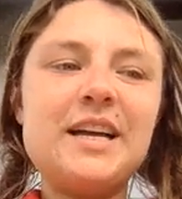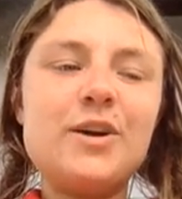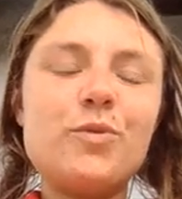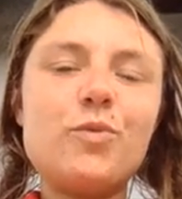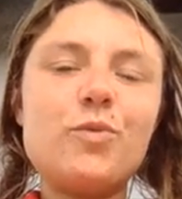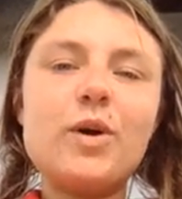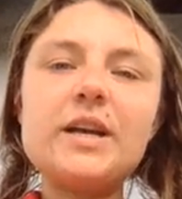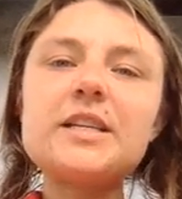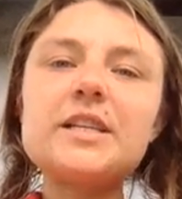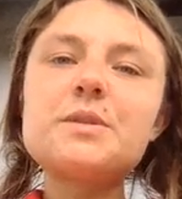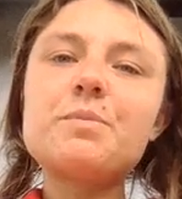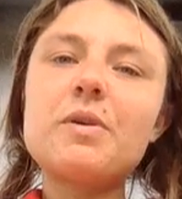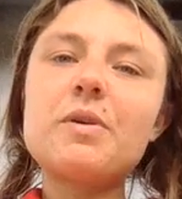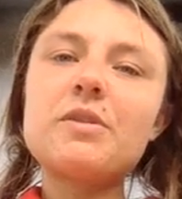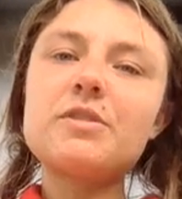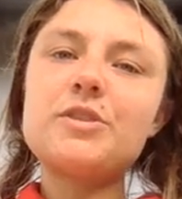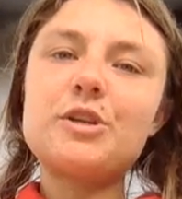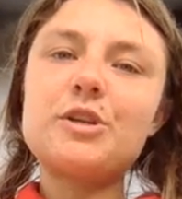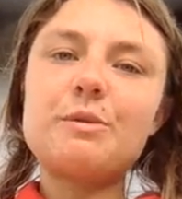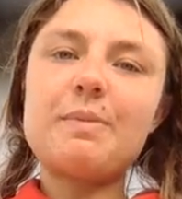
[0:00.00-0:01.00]
What is
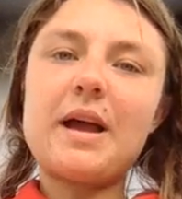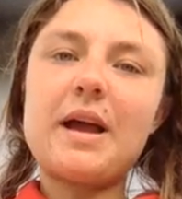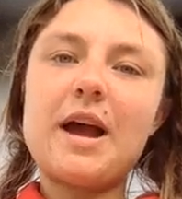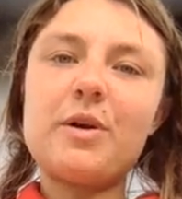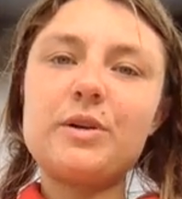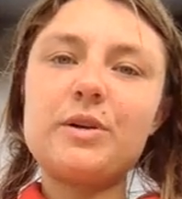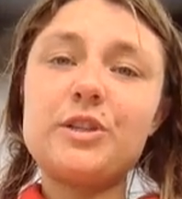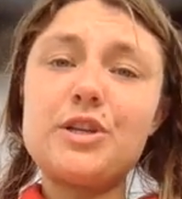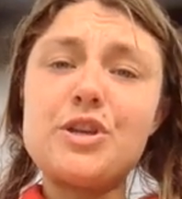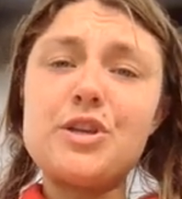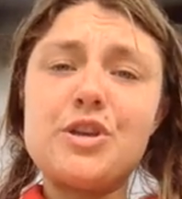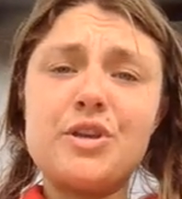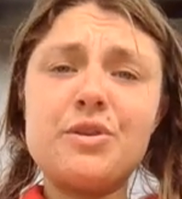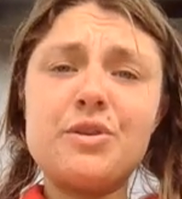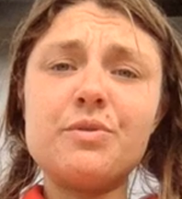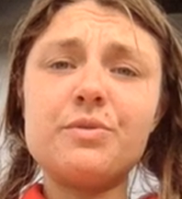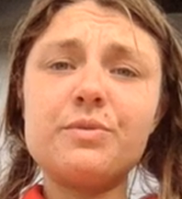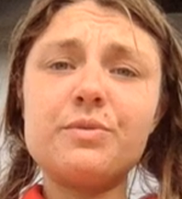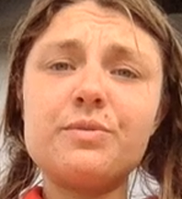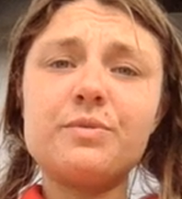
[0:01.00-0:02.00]
personal power to
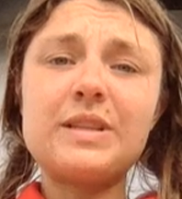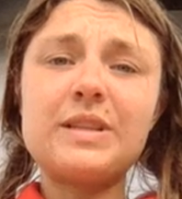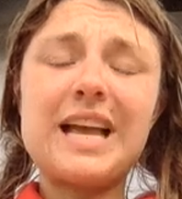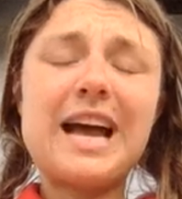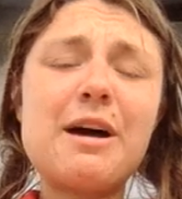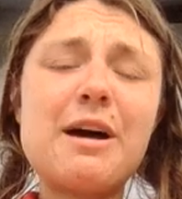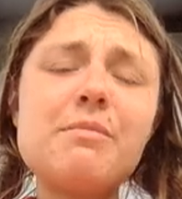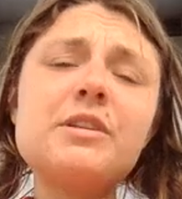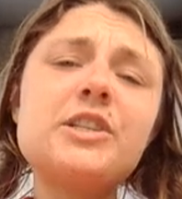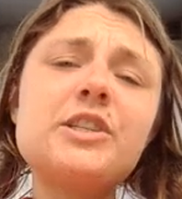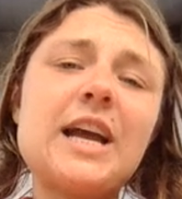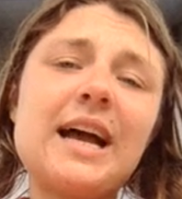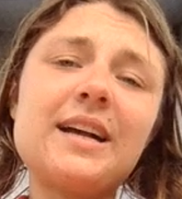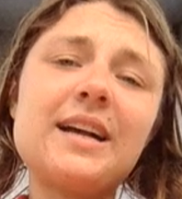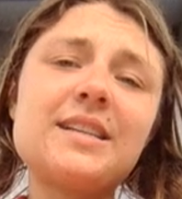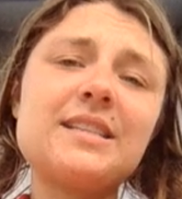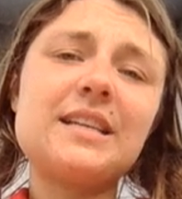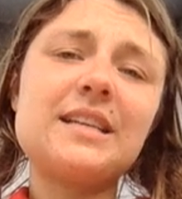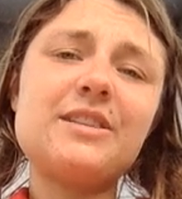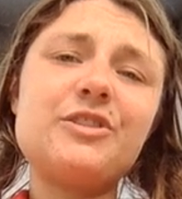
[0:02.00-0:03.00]
you? how much
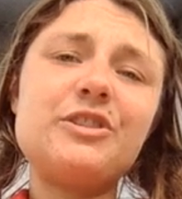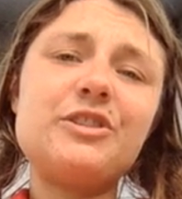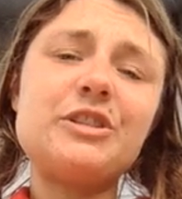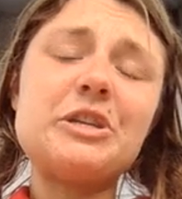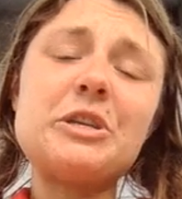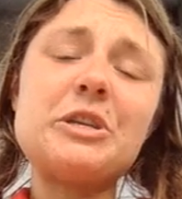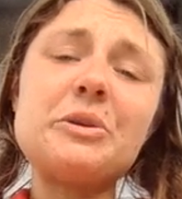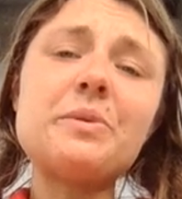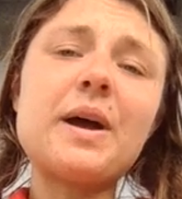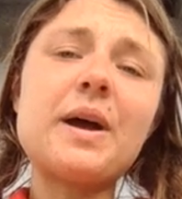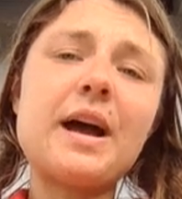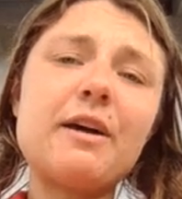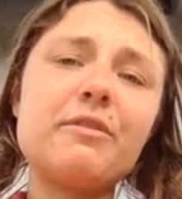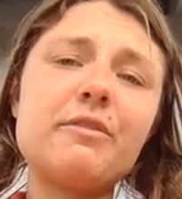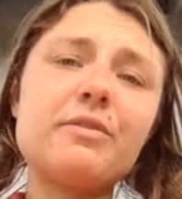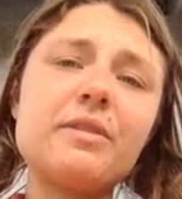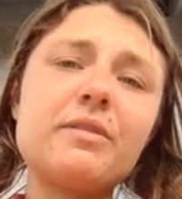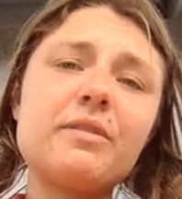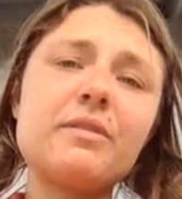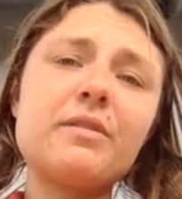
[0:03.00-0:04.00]
access do you have?